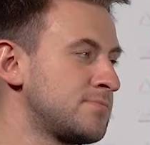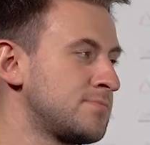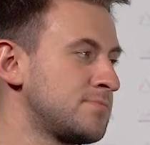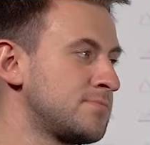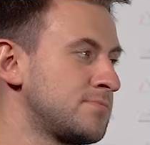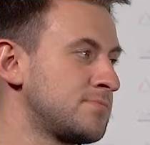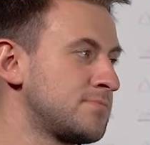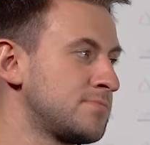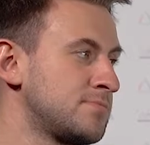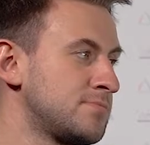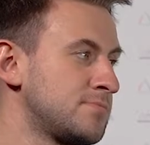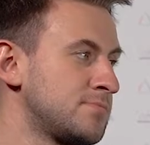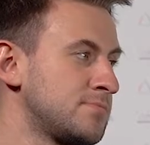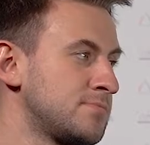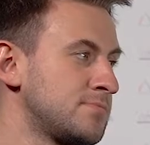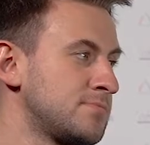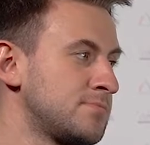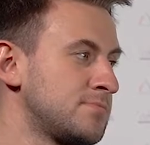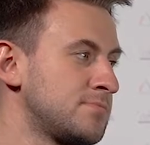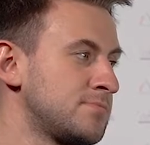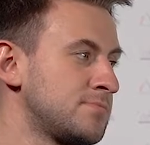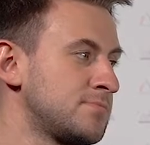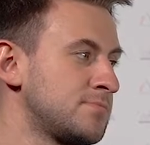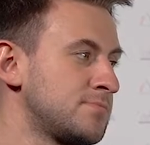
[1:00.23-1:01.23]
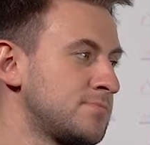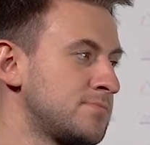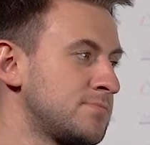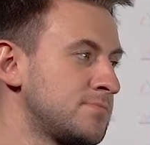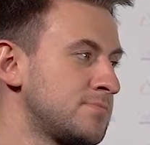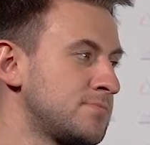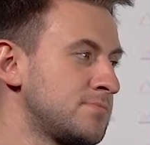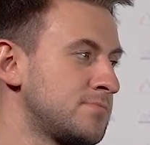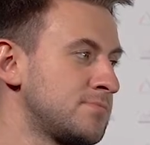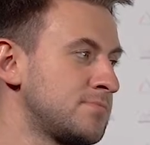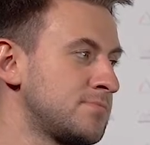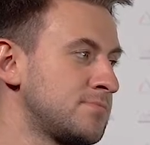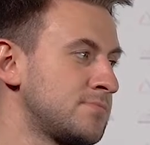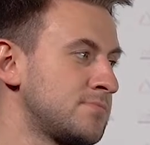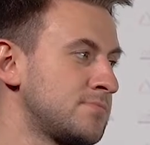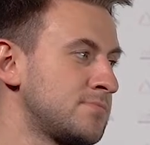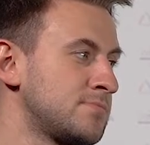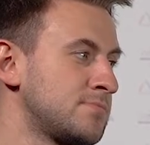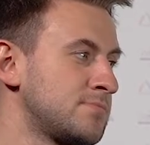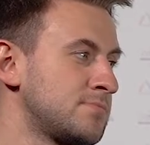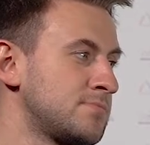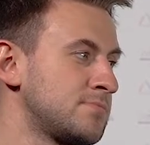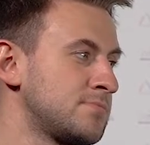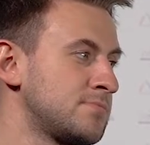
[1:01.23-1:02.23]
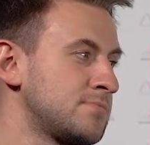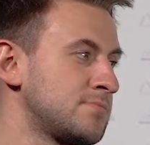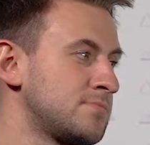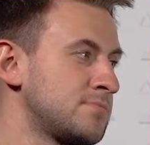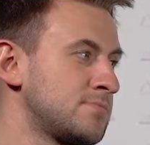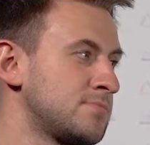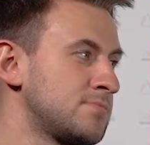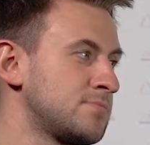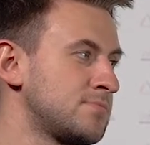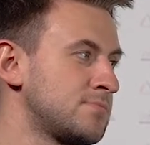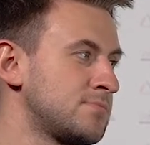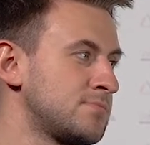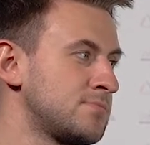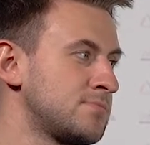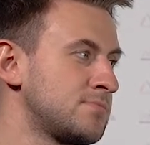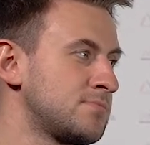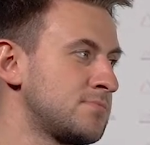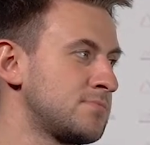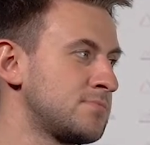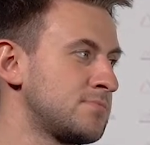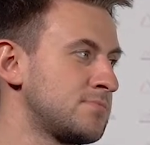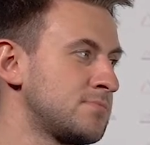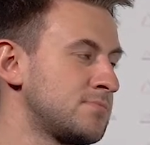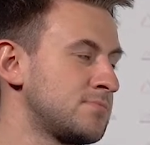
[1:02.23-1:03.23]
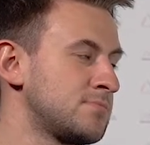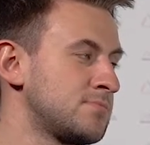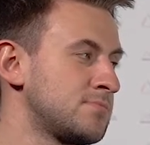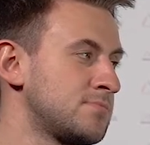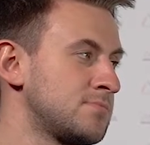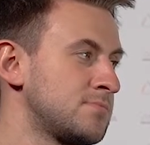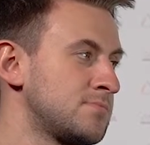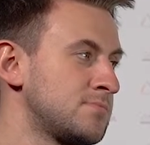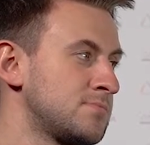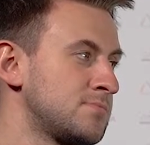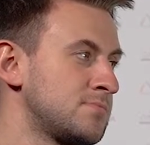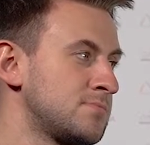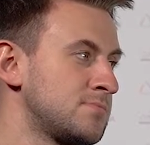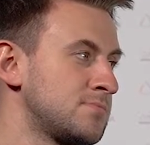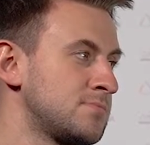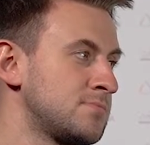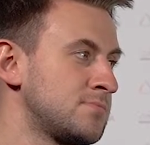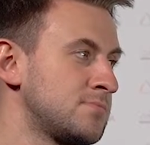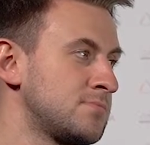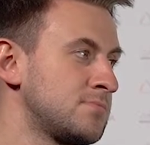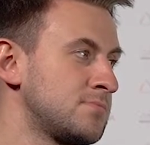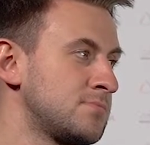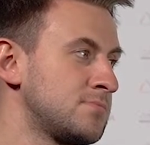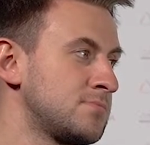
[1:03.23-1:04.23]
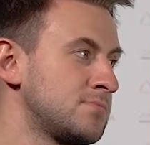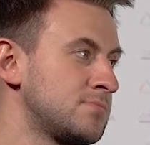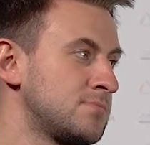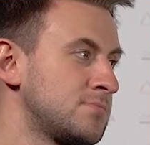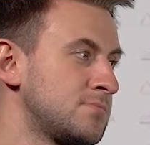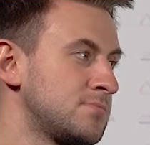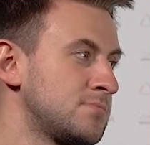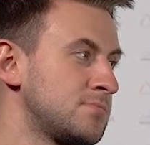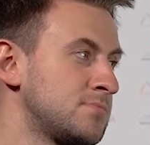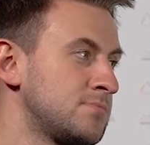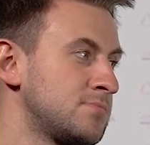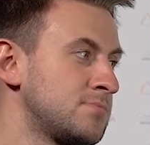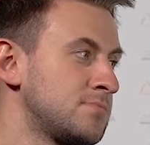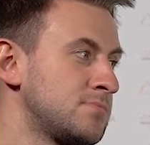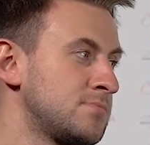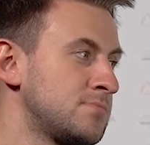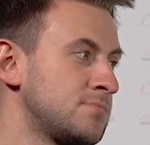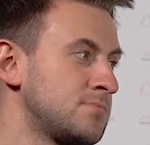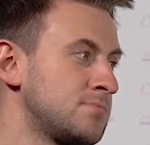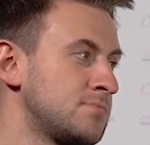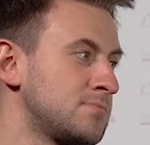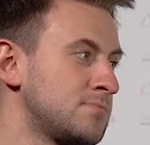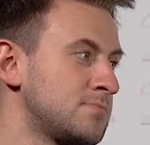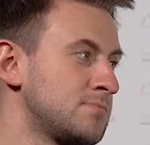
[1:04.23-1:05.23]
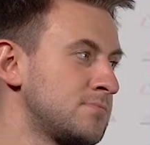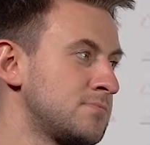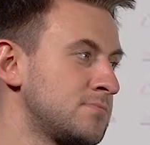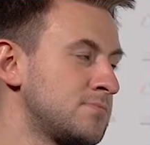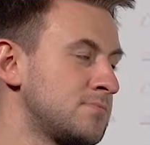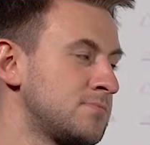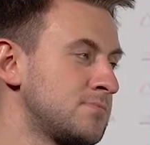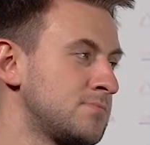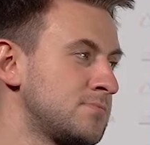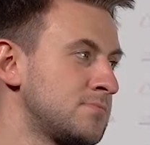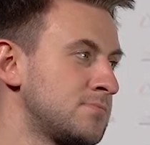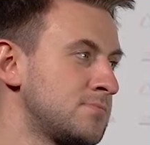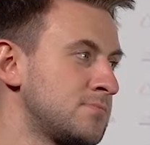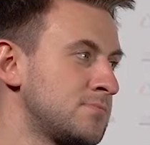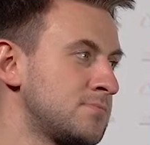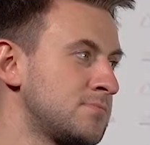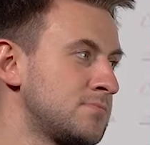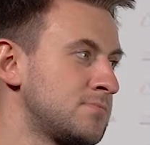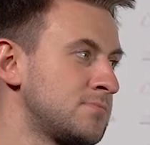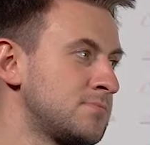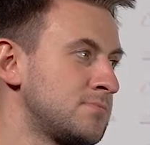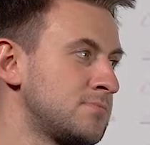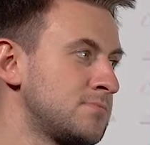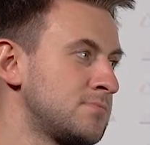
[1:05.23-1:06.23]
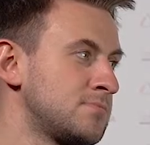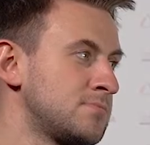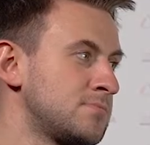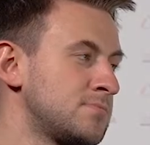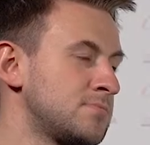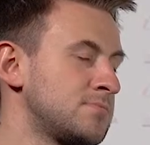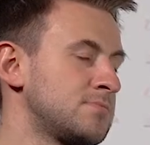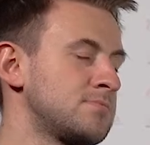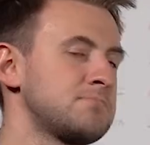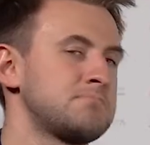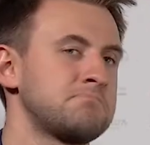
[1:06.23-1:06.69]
This person isn't speaking.